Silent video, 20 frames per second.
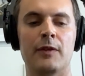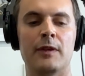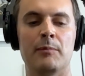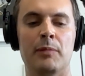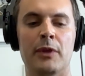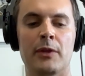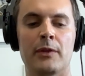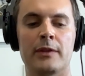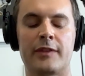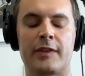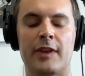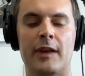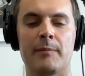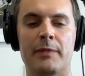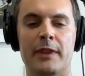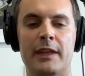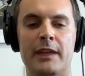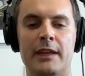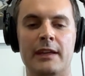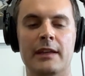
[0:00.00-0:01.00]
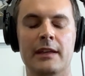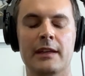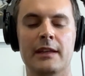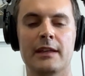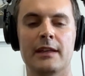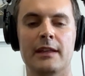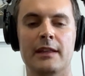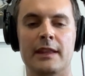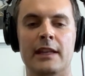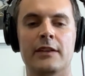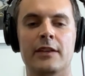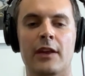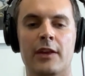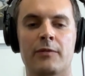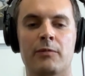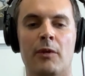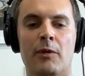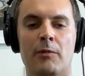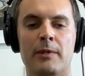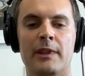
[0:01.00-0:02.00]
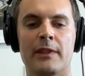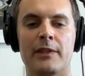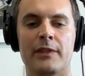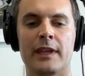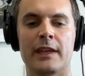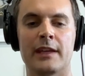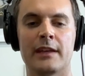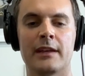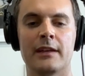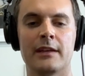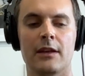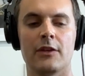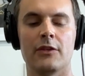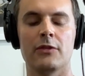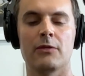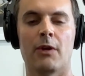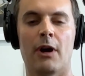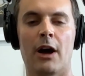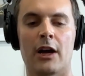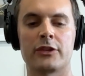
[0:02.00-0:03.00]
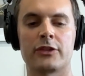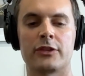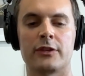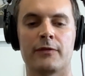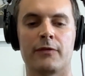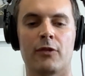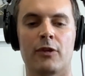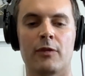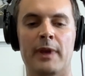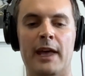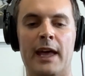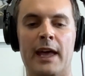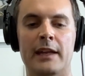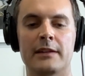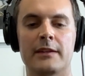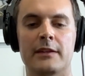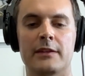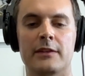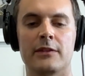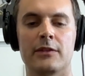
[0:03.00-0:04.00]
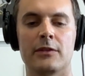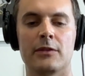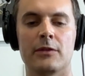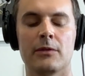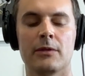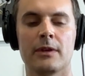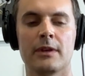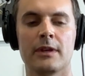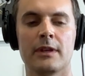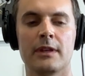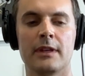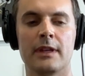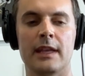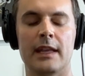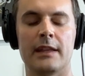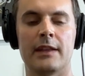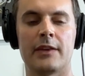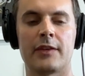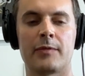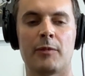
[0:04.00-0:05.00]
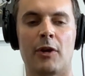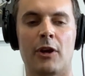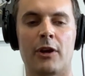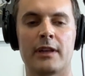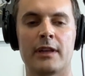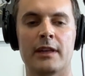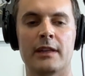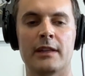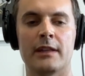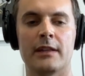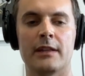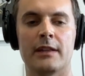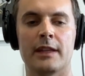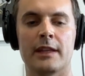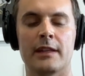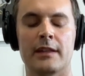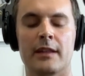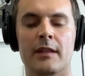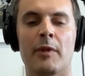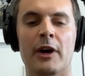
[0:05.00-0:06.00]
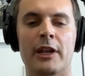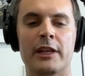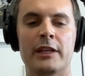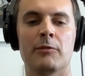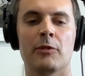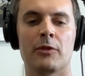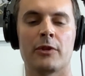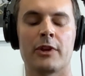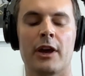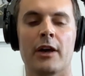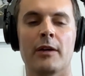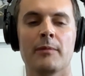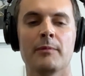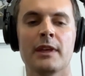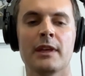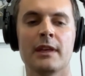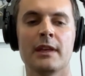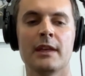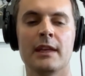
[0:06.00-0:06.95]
build something that does what we think a new auction format can do in this market, then the money will come,